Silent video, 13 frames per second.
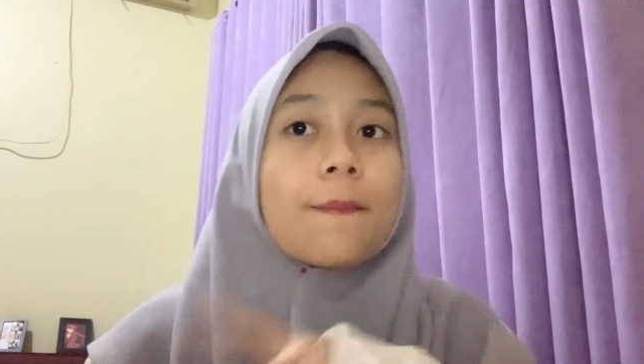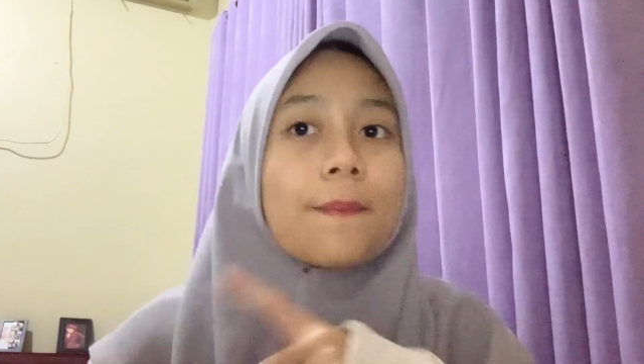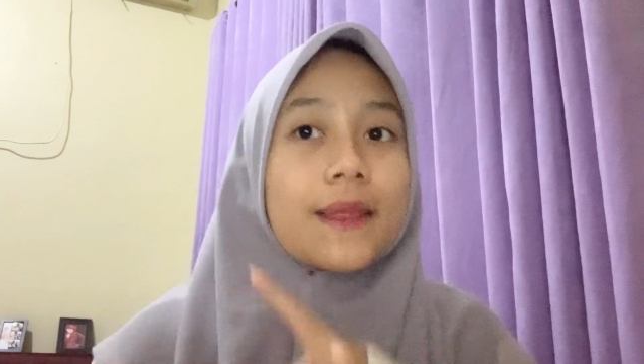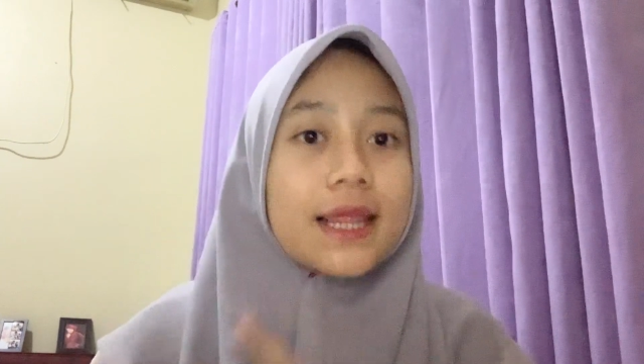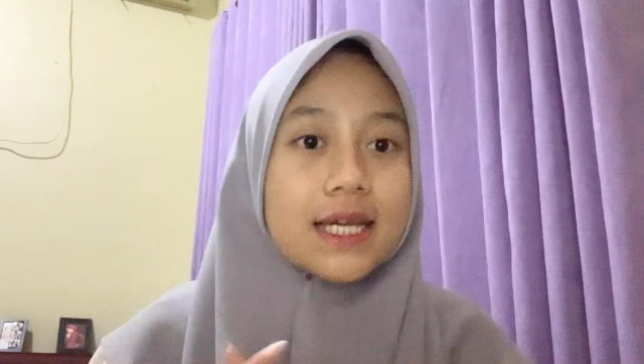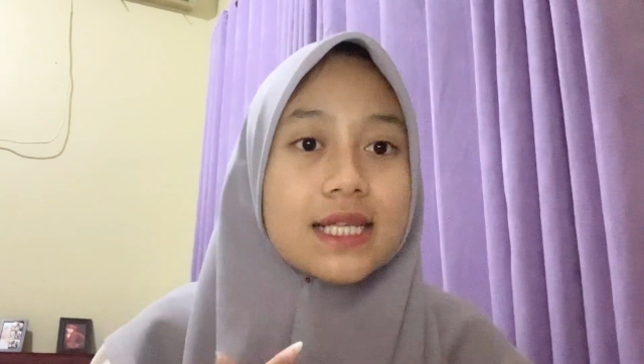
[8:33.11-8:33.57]

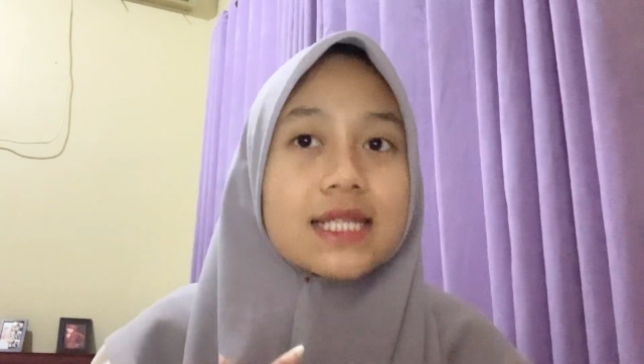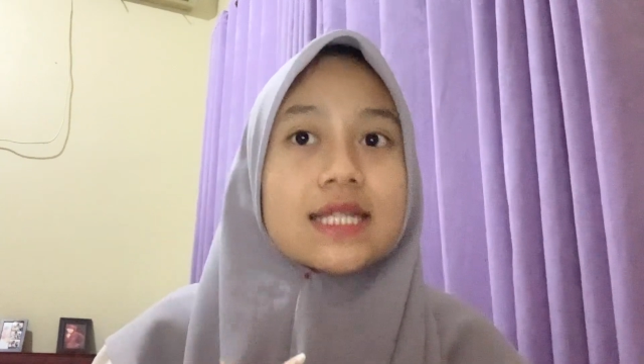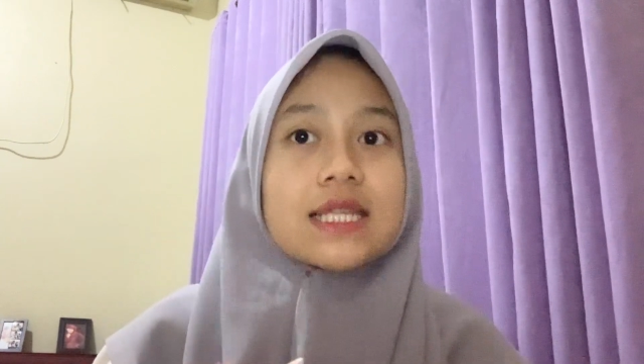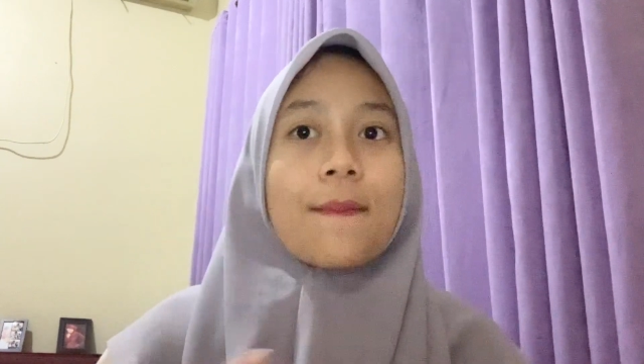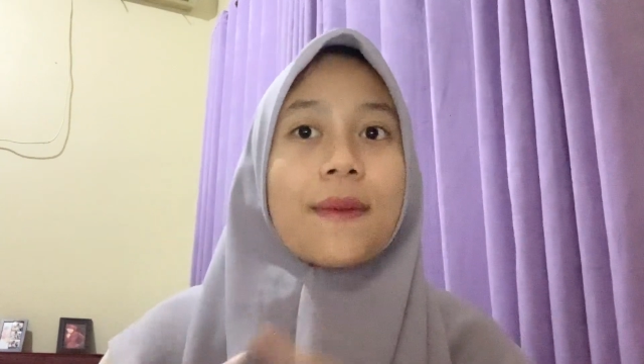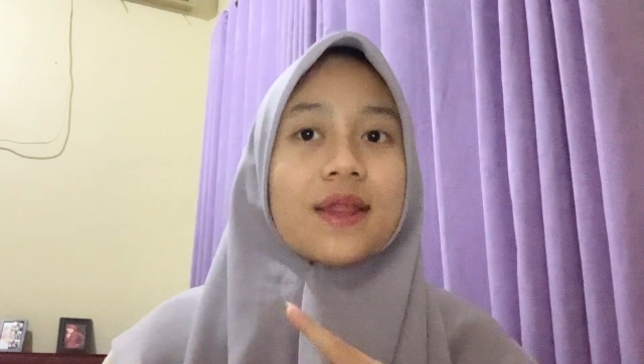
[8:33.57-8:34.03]
plus
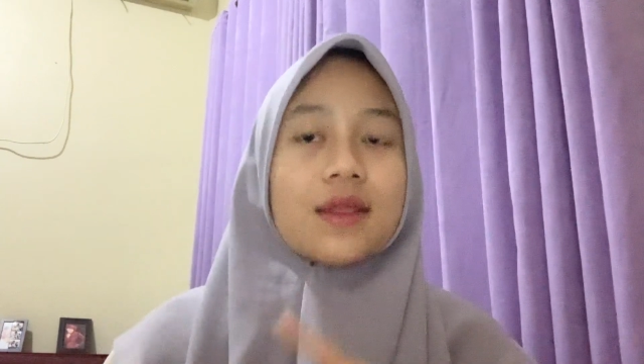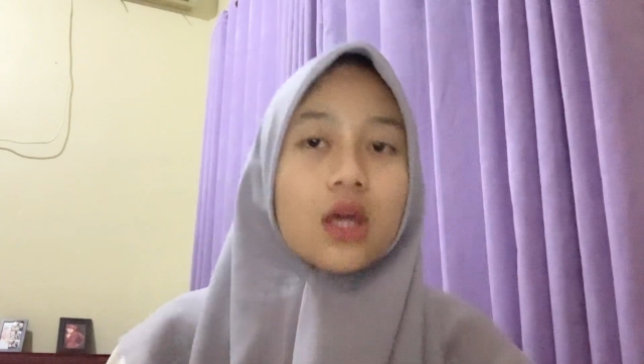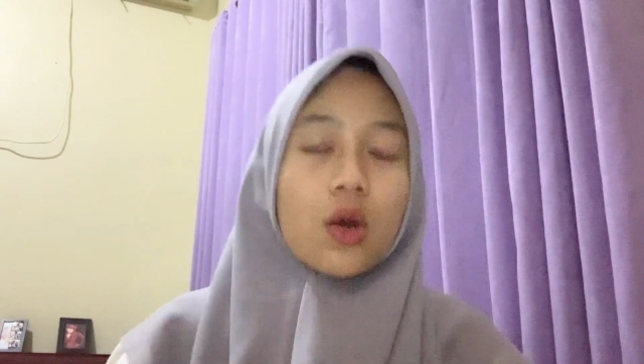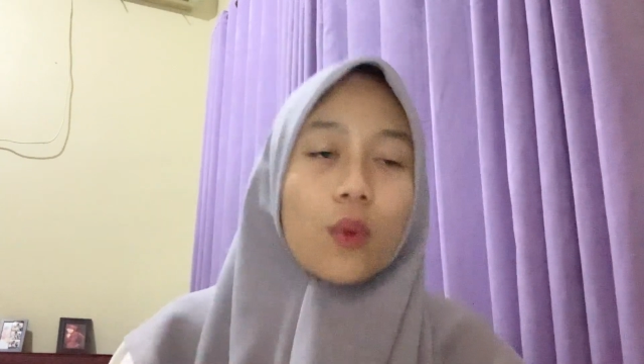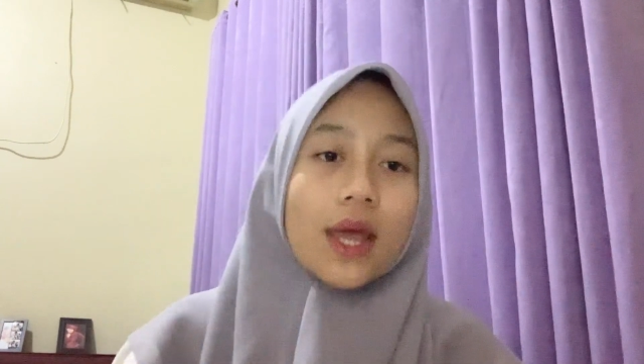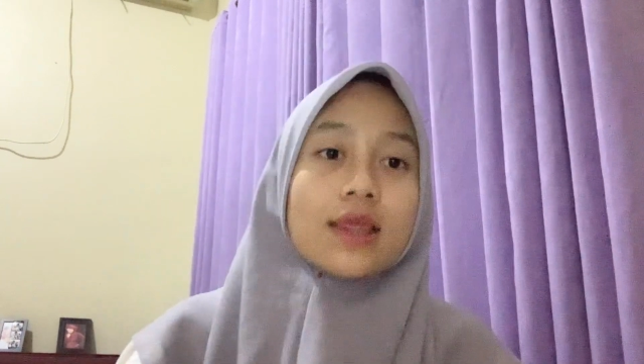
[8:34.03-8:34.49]

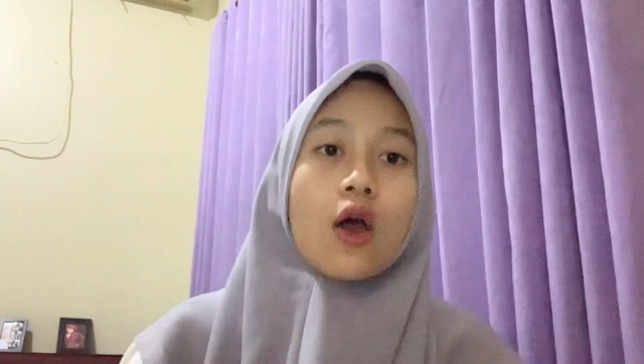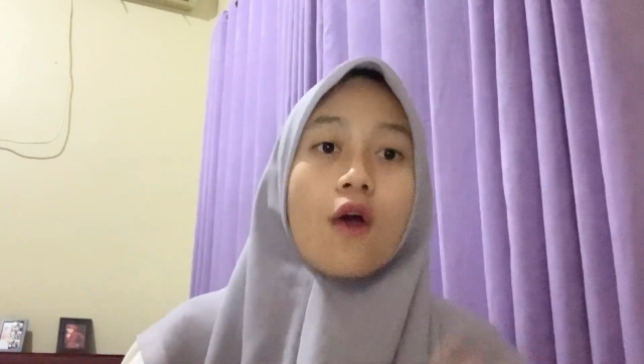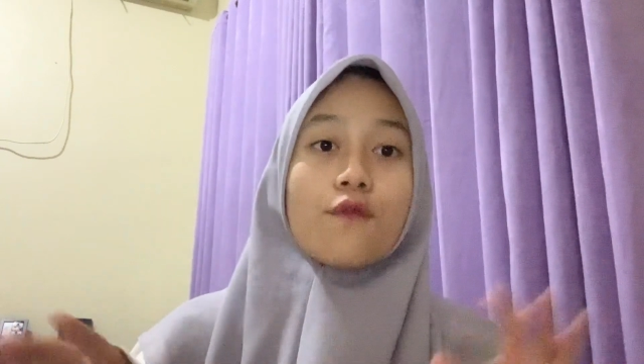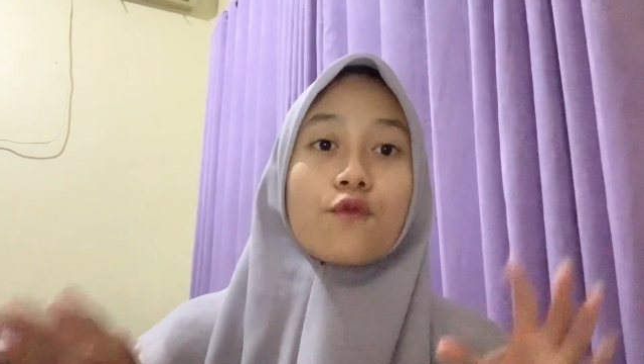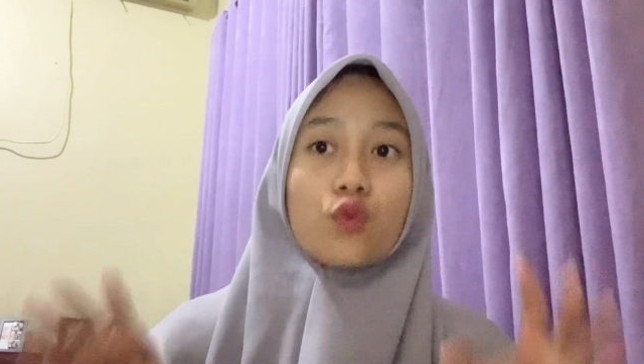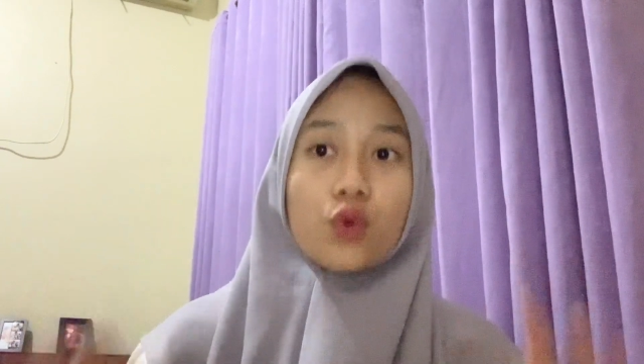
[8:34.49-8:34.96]
Samantha rate
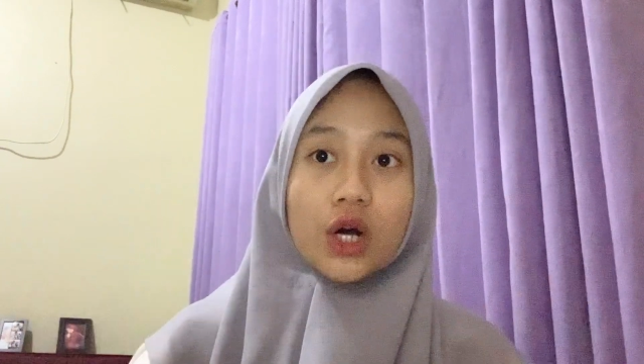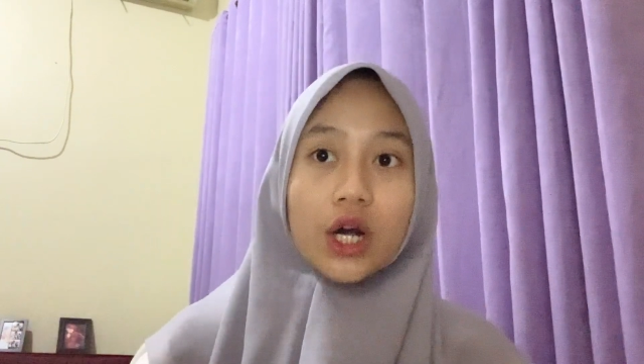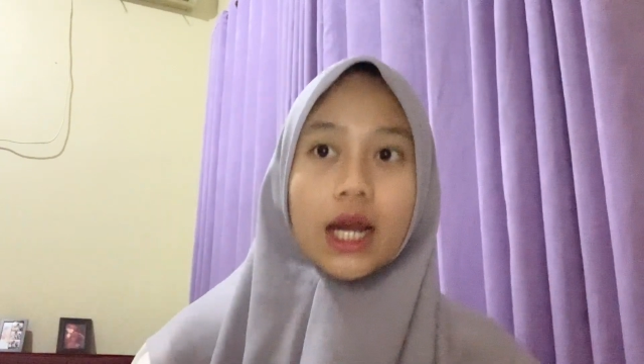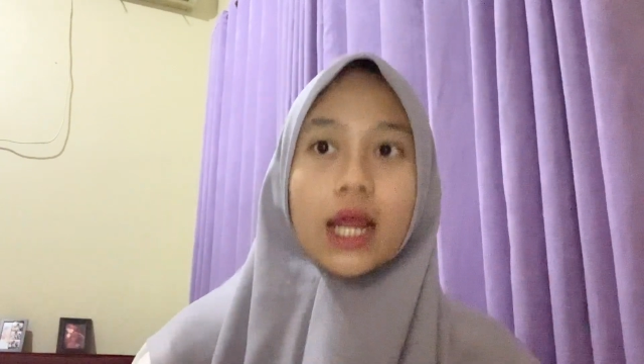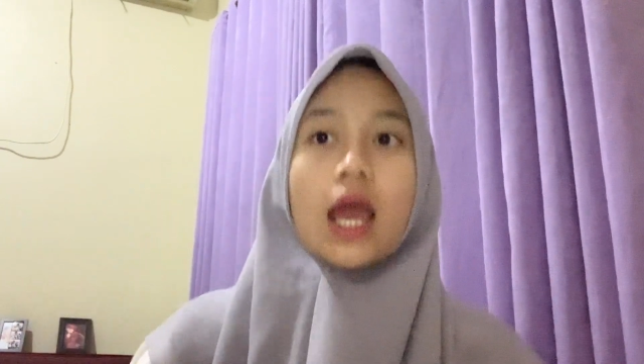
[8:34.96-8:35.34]
of work.